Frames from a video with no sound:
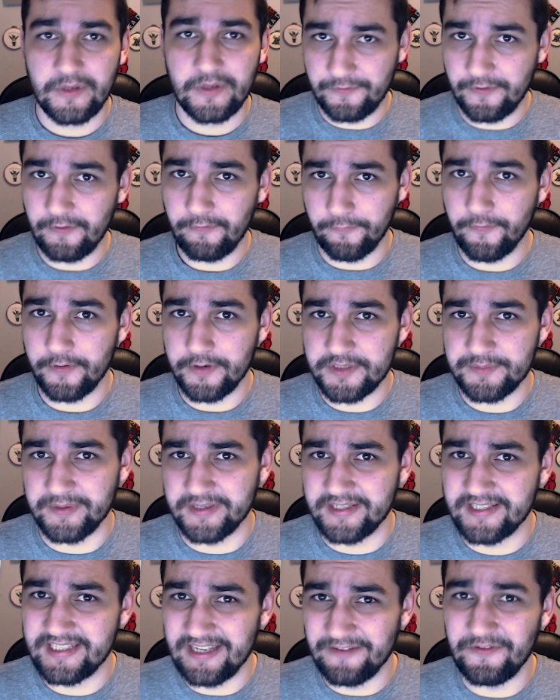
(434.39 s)
If you have a very
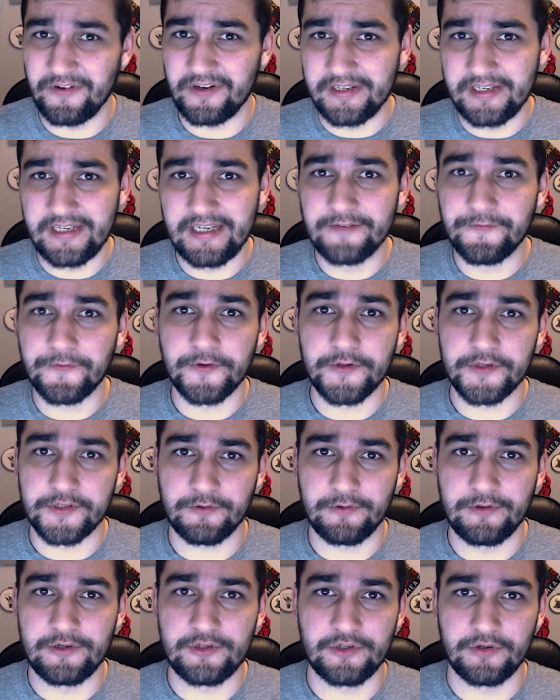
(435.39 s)
specific need for this
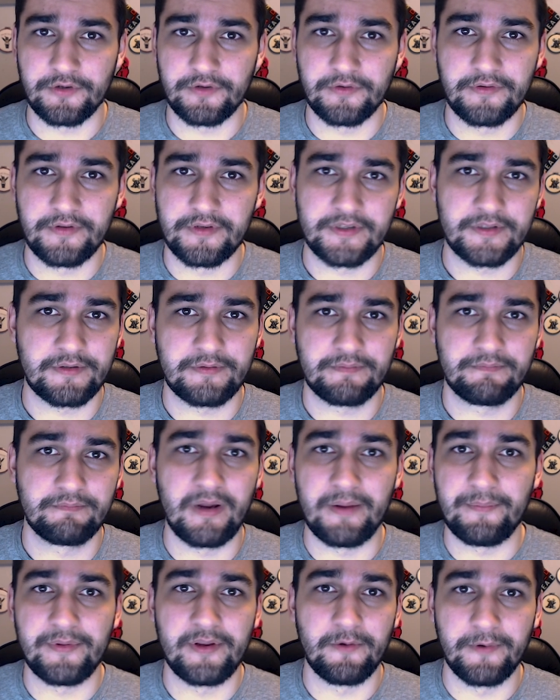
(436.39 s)
creature, this
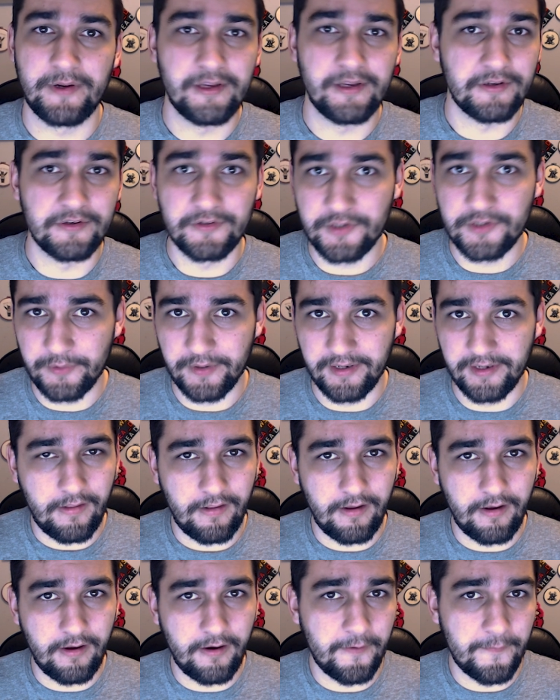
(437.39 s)
might be a way you can do it.
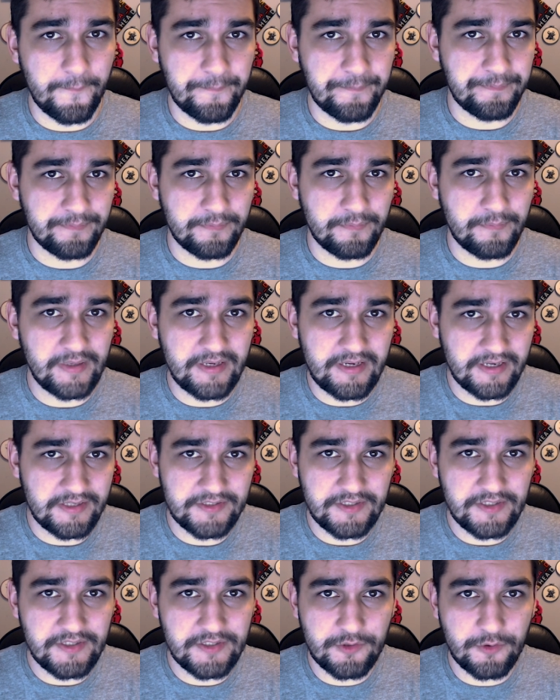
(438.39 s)

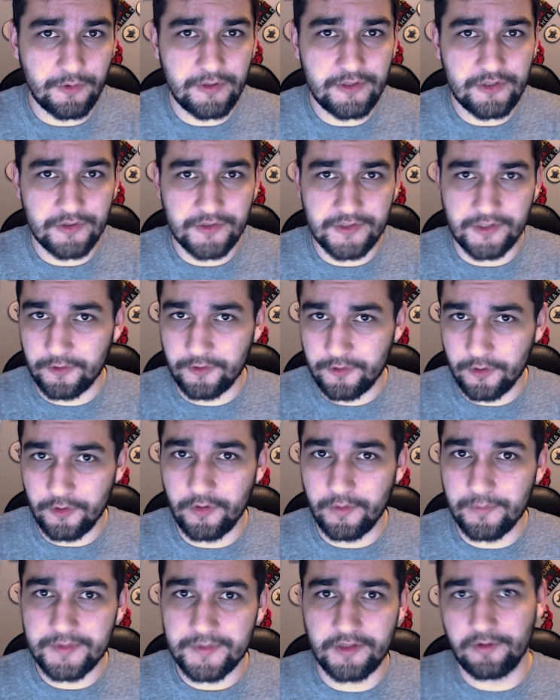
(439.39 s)
Because these creatures are
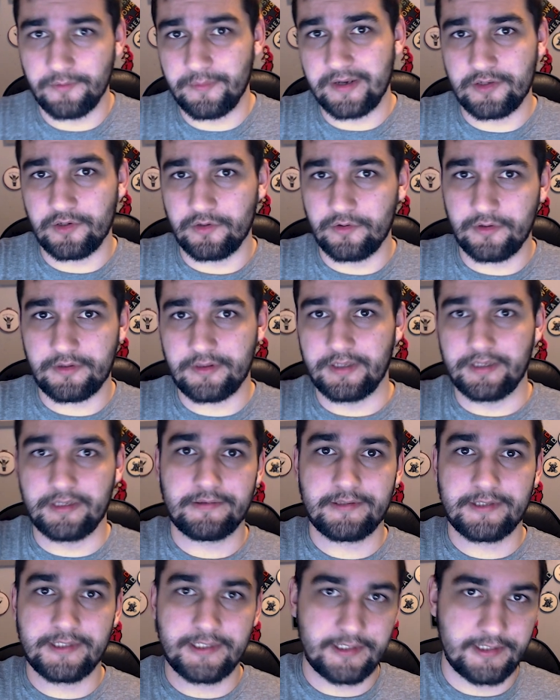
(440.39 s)
golems and they're meant to look
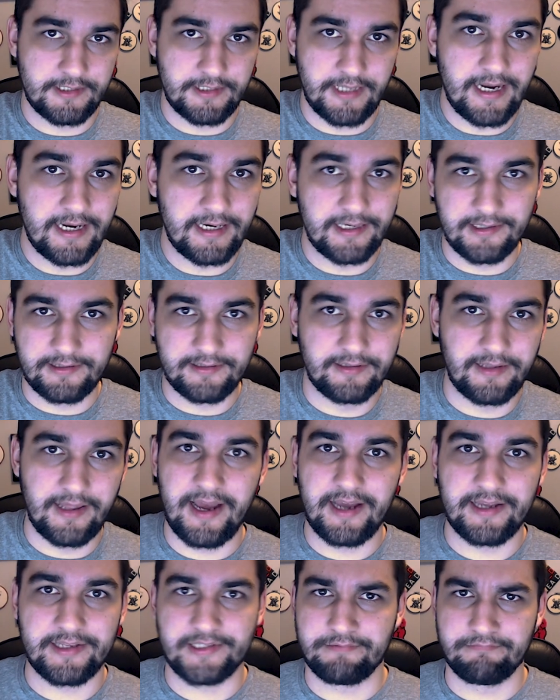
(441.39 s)
like stained
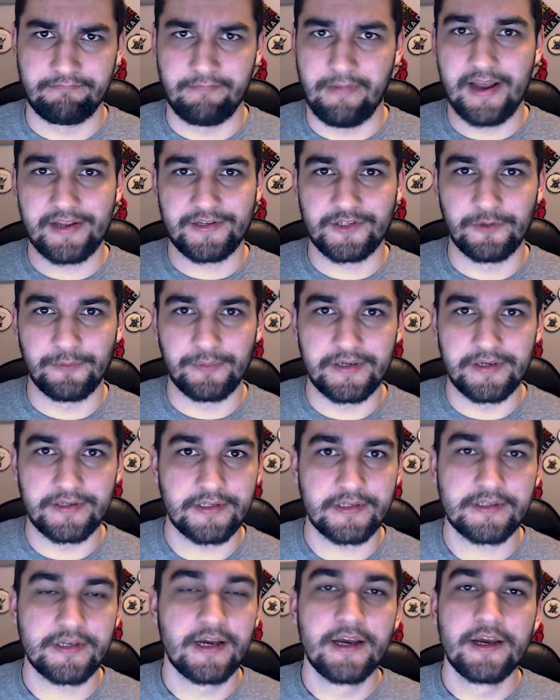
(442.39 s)
glass
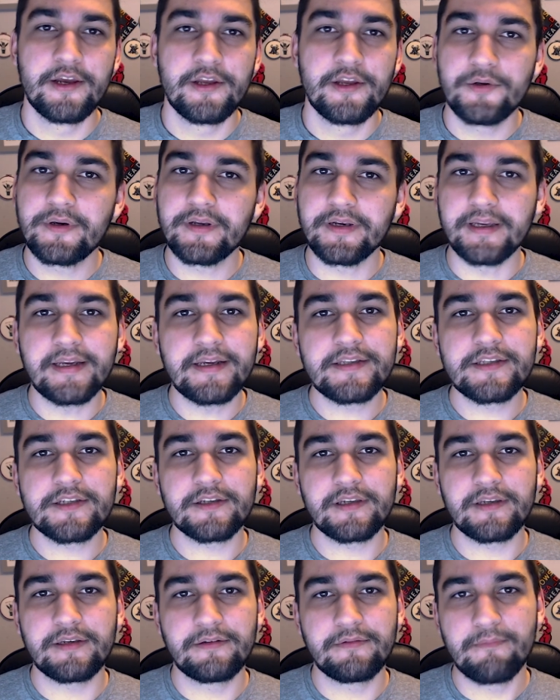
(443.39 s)
masterpieces, you could
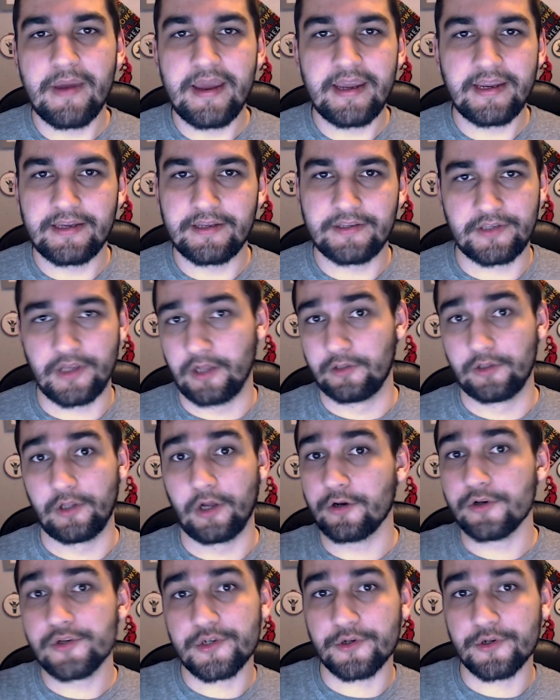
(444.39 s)
easily make it a large